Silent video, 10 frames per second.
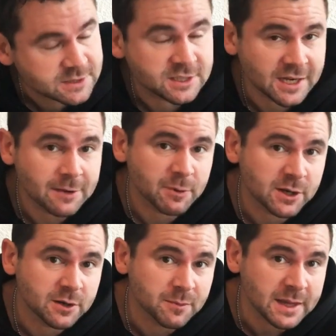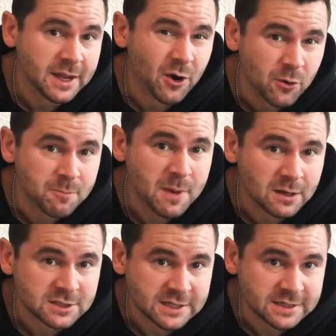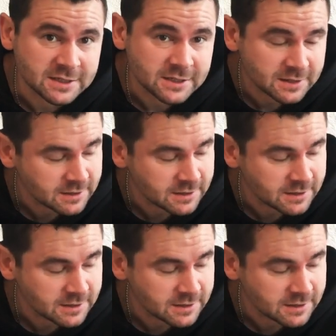Today we're going to be unboxing